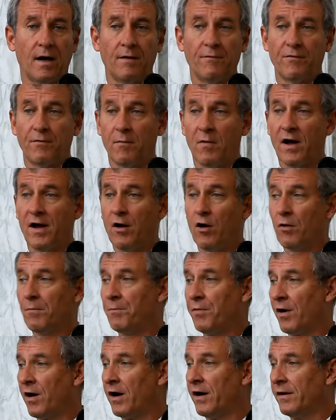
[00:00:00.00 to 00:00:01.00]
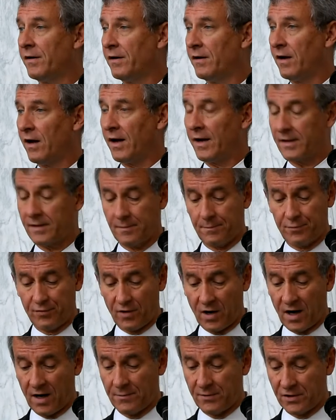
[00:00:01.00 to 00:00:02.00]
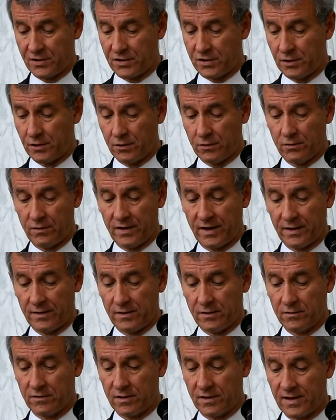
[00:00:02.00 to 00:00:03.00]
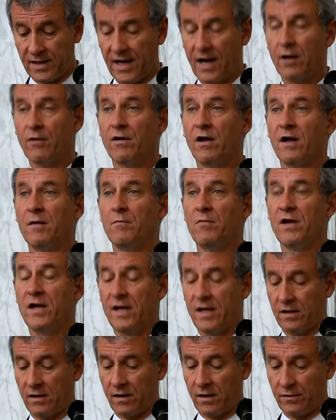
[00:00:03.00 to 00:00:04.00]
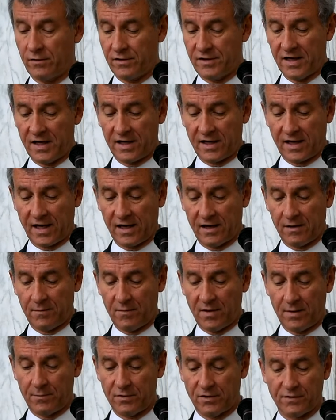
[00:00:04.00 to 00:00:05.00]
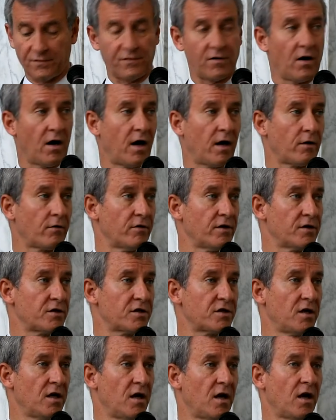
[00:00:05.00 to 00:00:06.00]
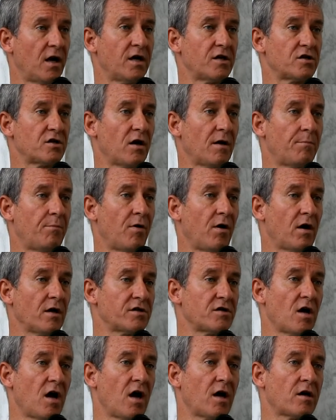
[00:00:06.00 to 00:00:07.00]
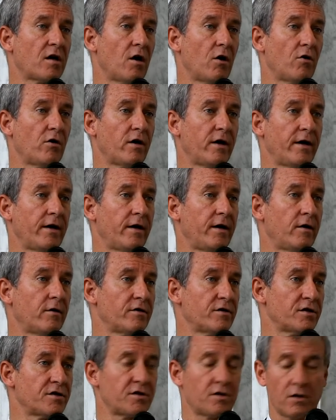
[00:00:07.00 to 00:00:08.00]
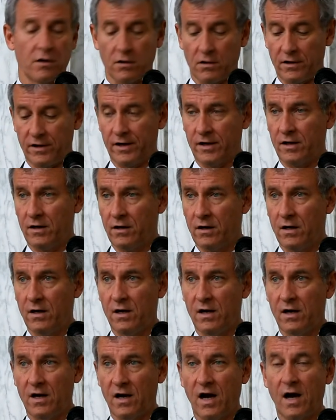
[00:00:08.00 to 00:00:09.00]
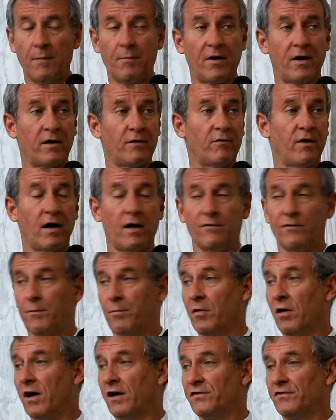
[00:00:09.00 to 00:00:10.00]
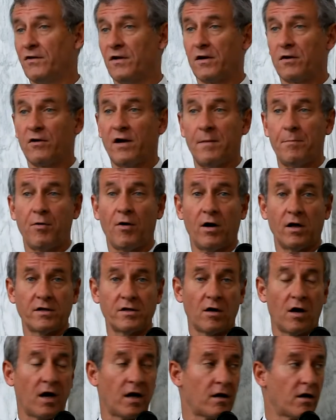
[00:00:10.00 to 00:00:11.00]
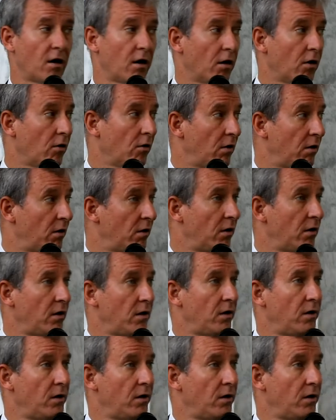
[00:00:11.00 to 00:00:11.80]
For my own part, I can promise you that you can count on me and other dedicated members of Congress. I saw Paul Tonko here just earlier. How about a round of applause for the great Paul Tonko?